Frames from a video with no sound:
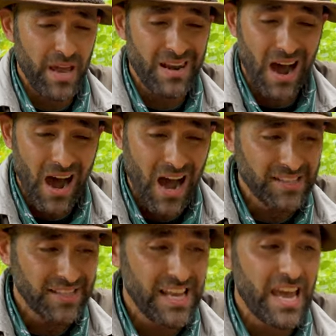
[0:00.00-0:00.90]
pen
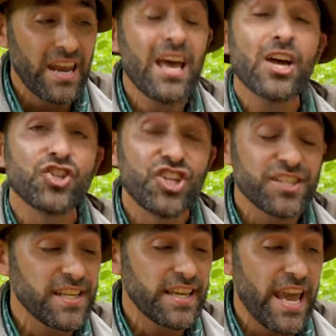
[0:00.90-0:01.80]
on set
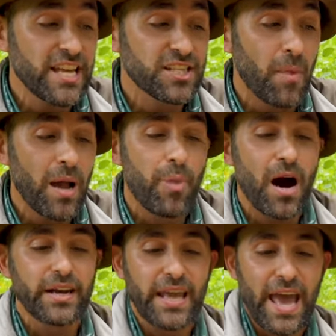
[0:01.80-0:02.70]
just in case my
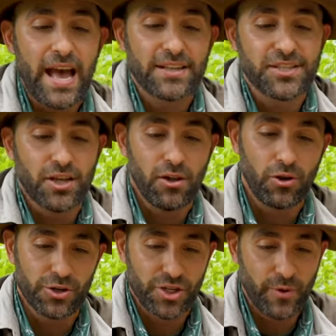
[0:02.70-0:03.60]
body has an
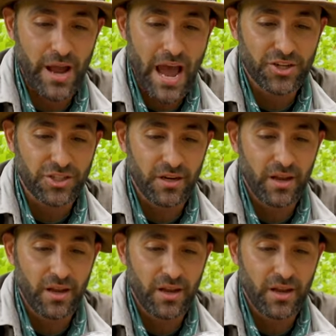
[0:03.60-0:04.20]
allergic reaction.